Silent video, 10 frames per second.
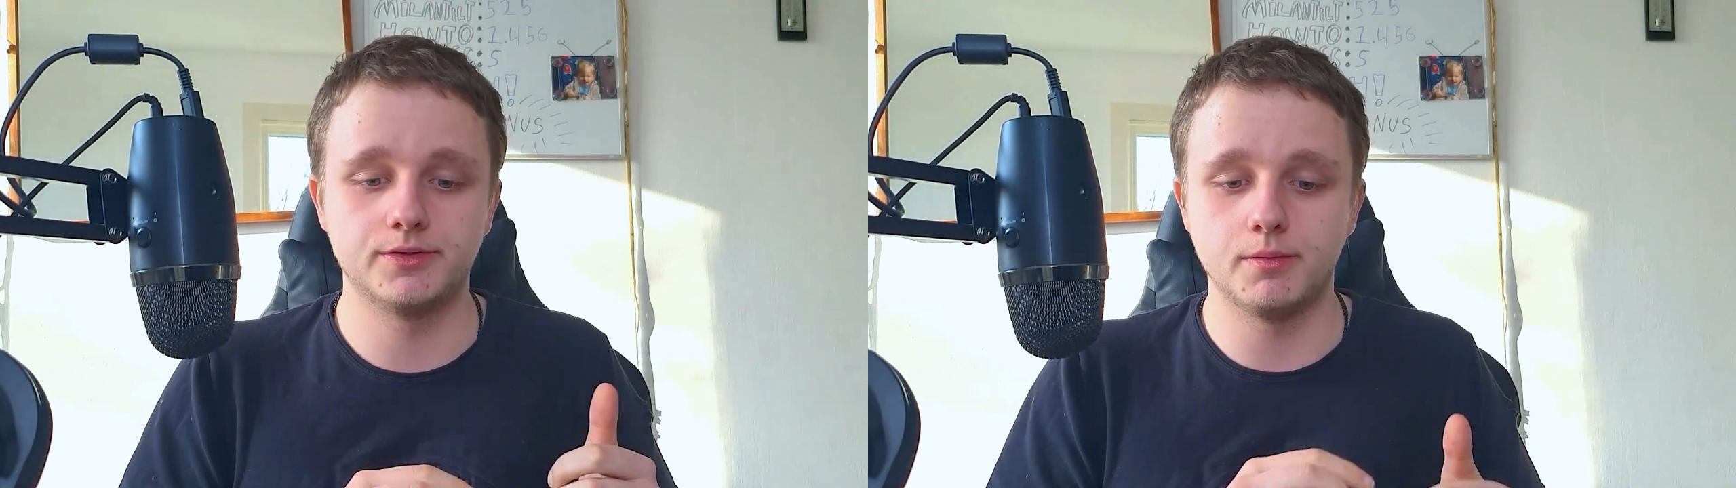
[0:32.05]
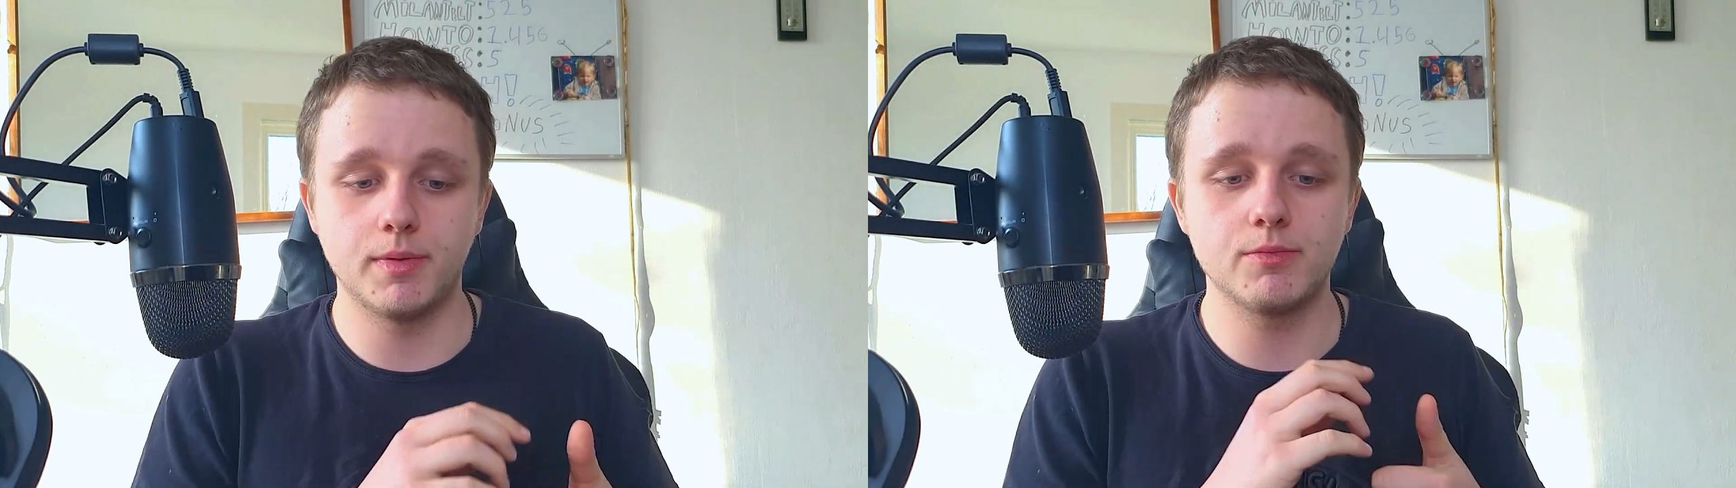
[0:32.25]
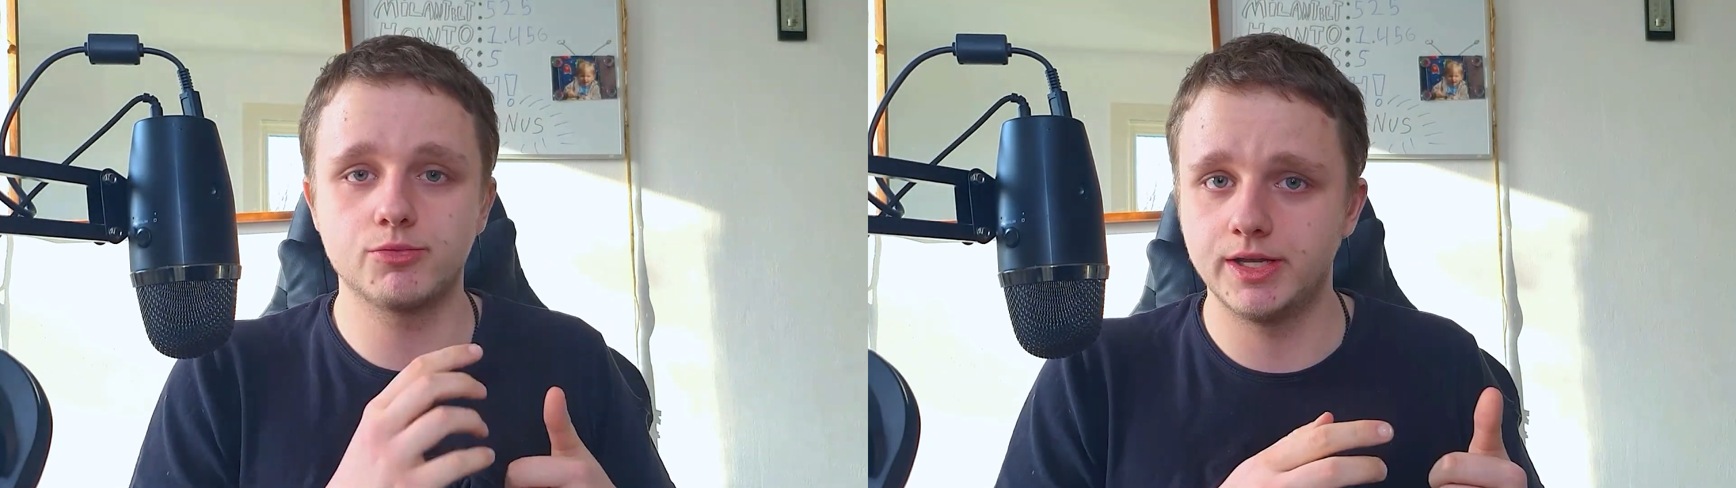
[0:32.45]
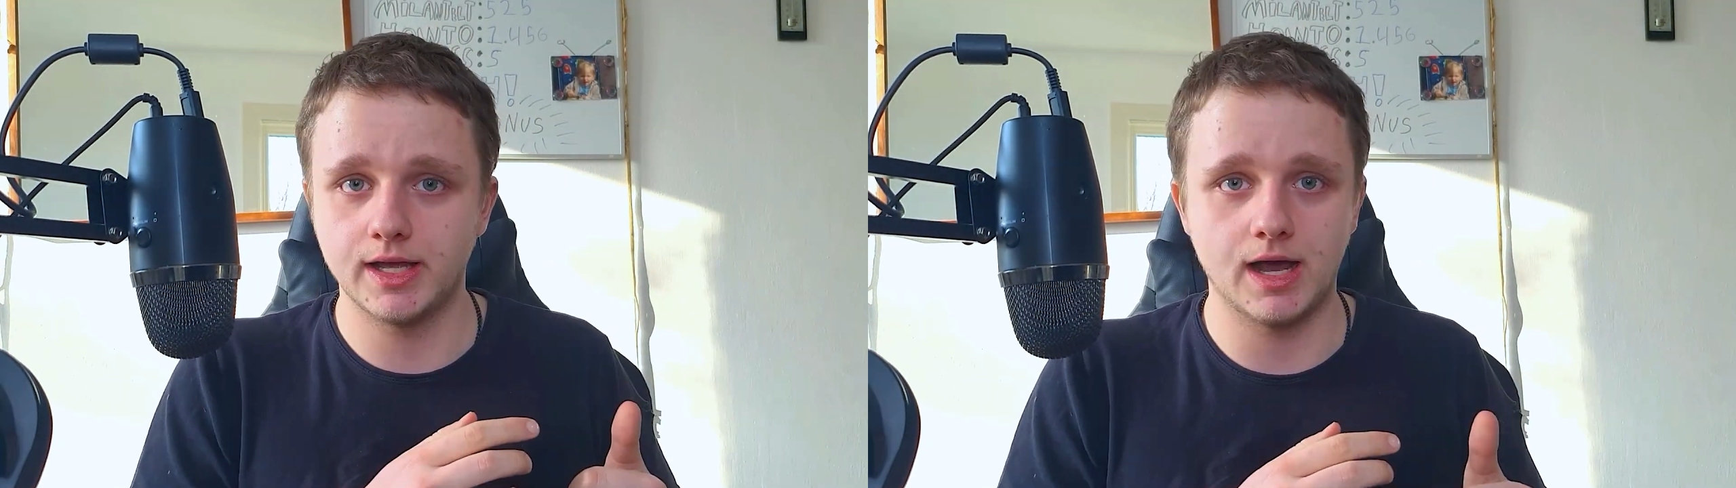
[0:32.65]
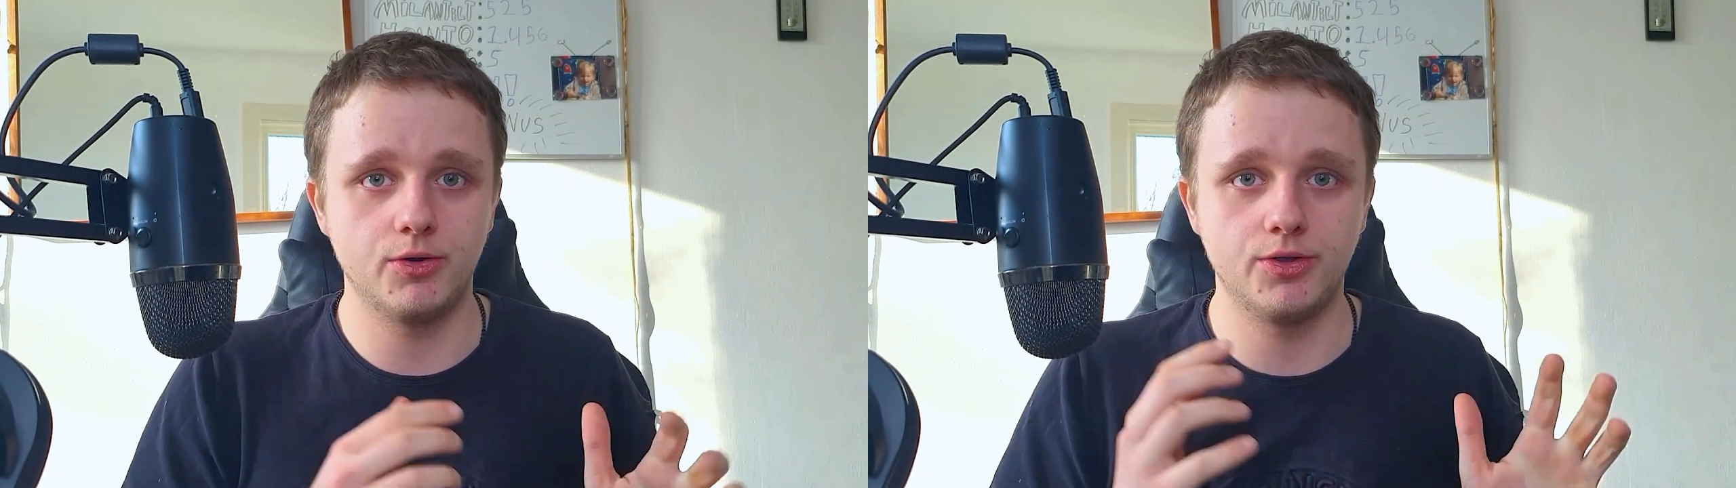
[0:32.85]
the memory,
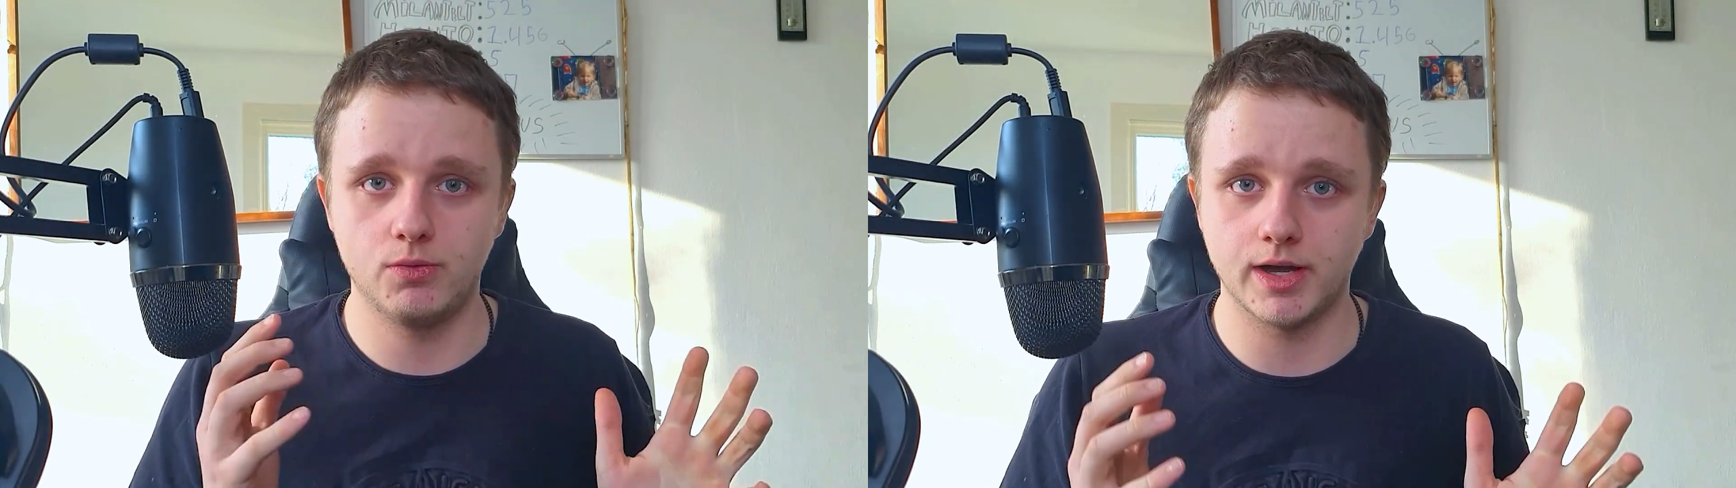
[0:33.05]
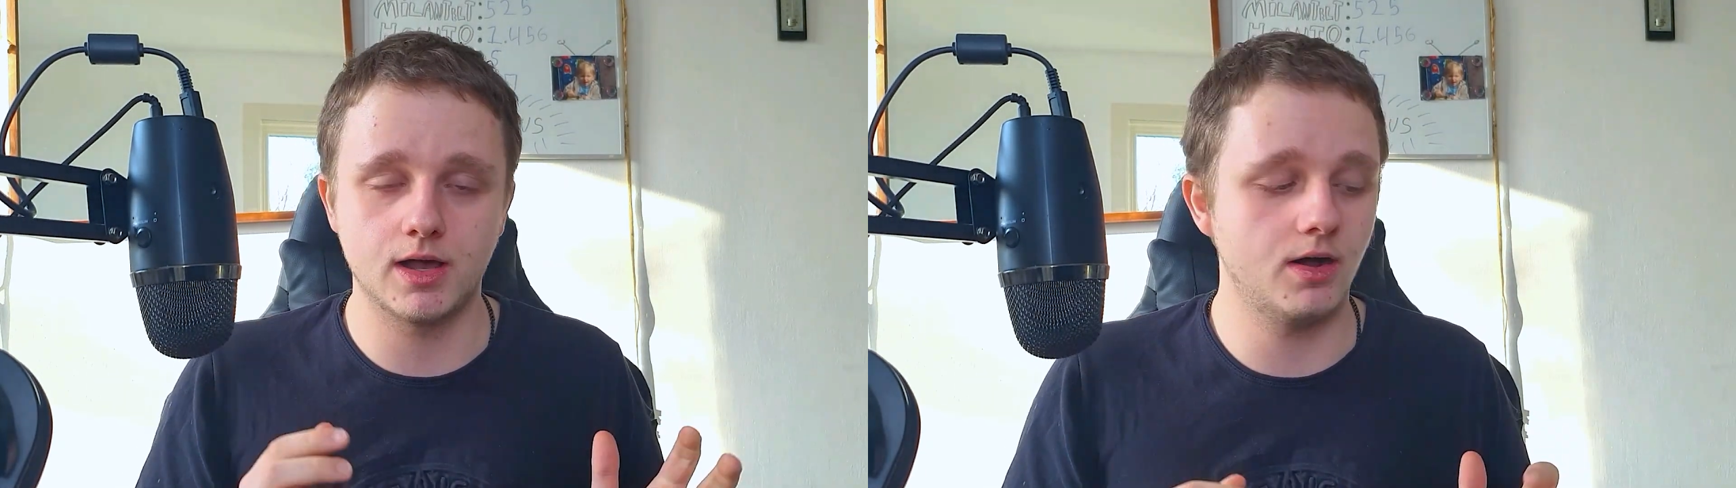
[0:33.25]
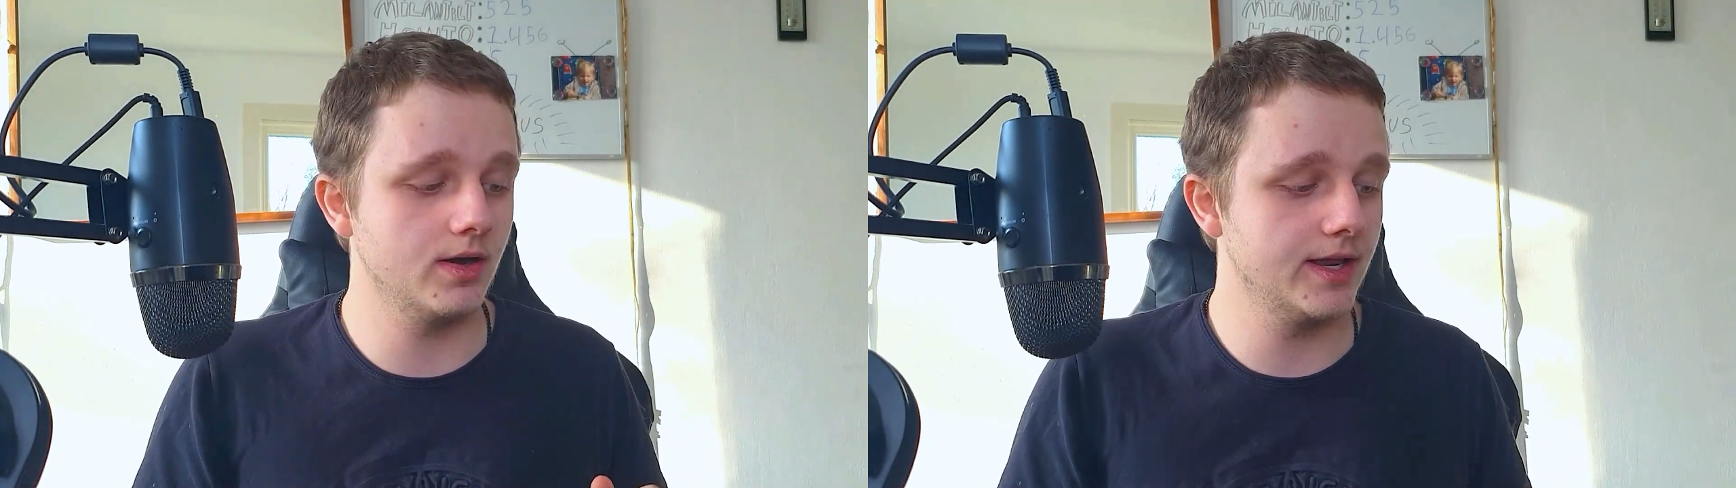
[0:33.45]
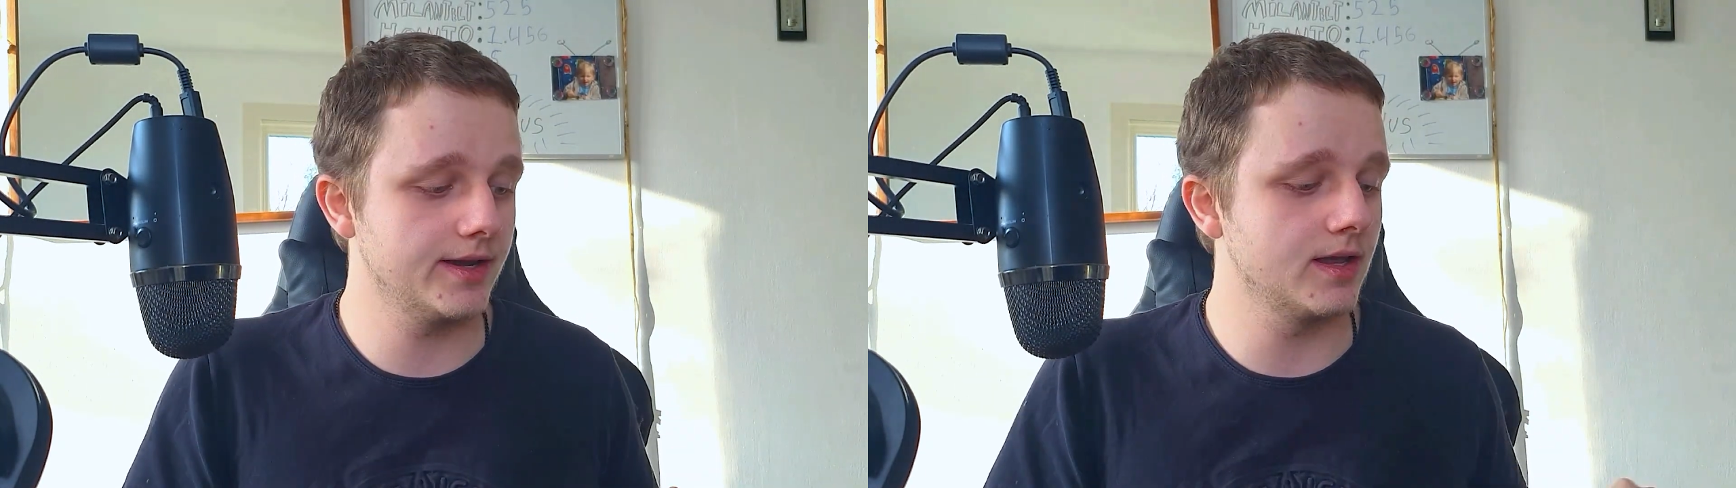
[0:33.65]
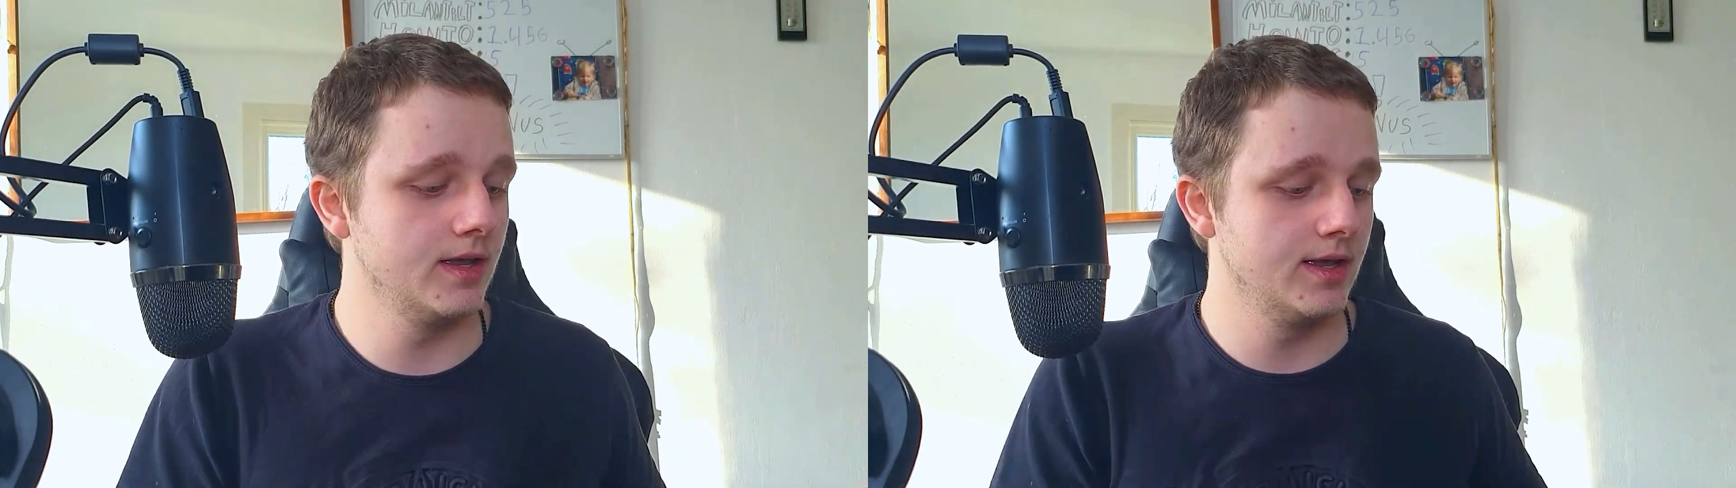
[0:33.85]
how you want to call it,